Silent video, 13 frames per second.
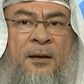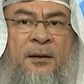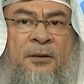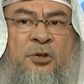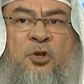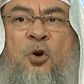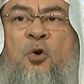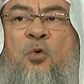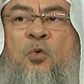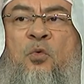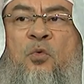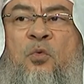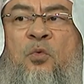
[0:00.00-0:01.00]

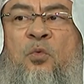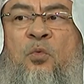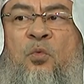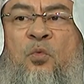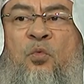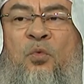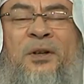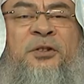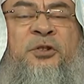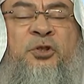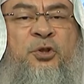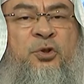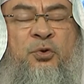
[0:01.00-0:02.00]
So what
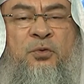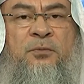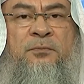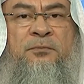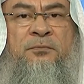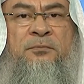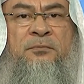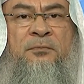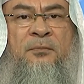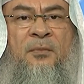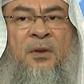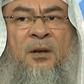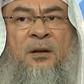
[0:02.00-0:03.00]
to do?
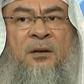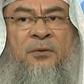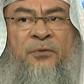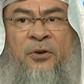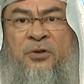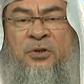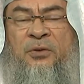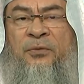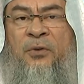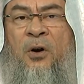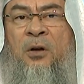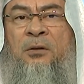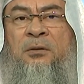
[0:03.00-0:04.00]
First of
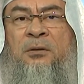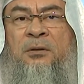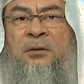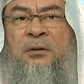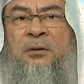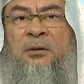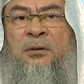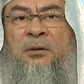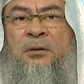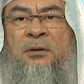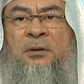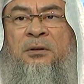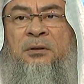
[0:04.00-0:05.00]
all,
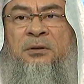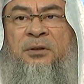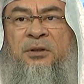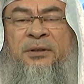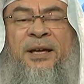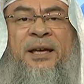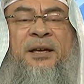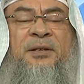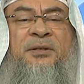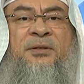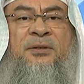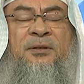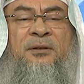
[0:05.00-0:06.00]

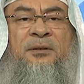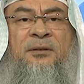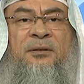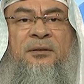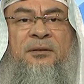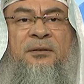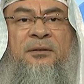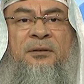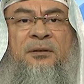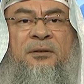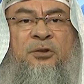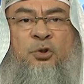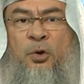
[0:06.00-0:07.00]
today's
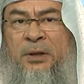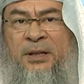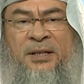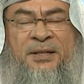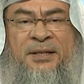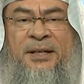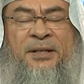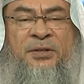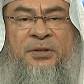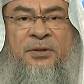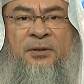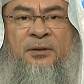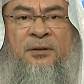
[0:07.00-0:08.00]
toilet seats